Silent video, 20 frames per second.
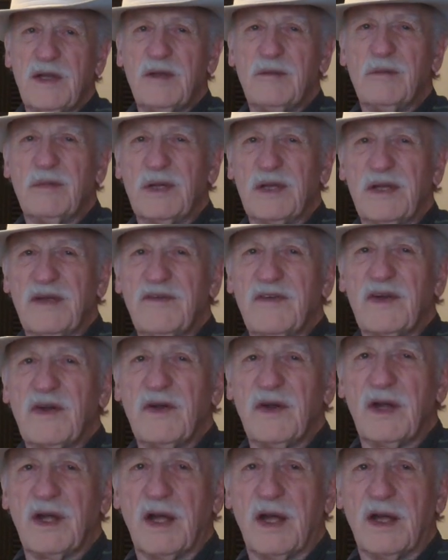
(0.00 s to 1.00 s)
Believe it or
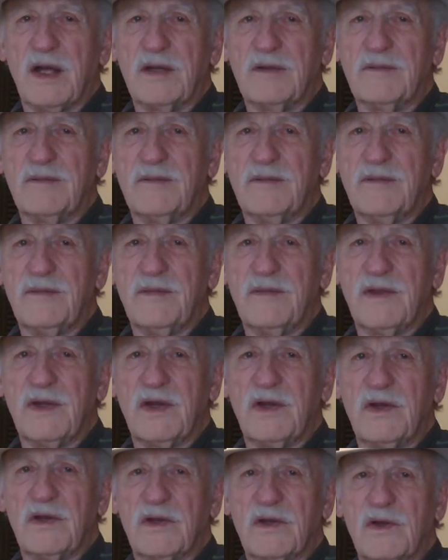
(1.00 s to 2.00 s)
not,
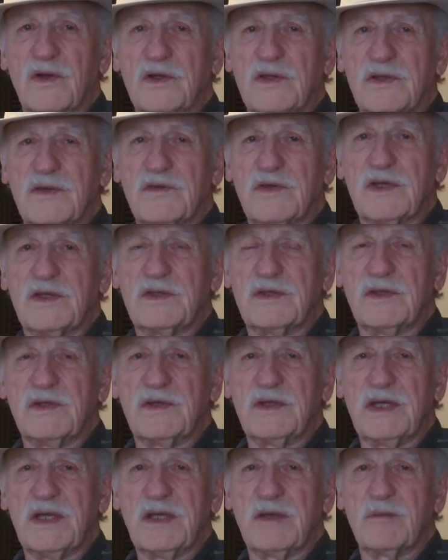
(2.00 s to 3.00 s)
there are those of us who
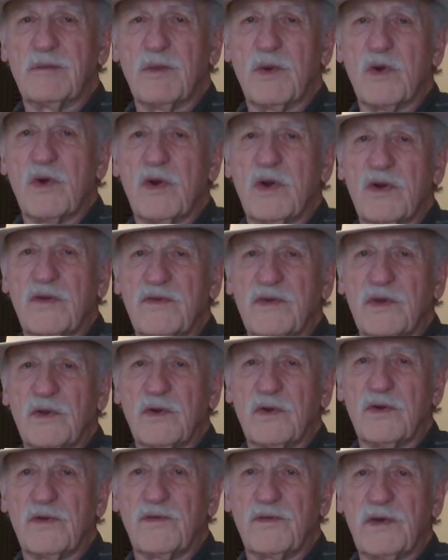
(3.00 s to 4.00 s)
think more of
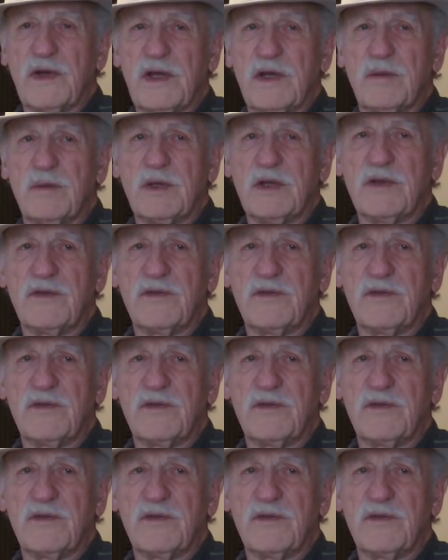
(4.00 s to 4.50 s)
your freedom in the